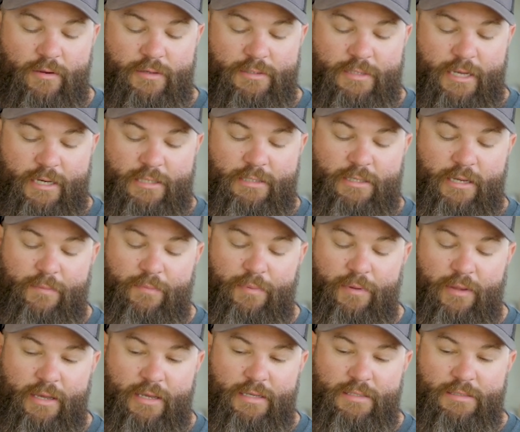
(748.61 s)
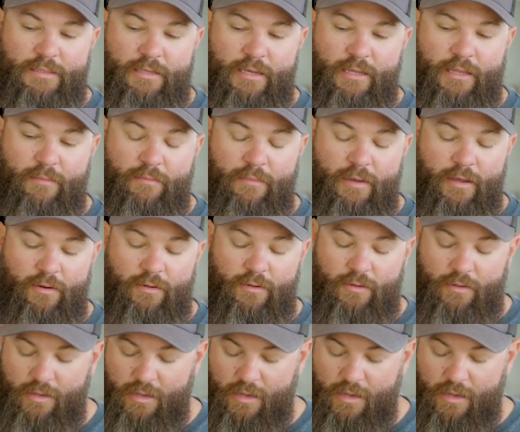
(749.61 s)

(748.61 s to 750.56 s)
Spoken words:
There's actually a place in the middle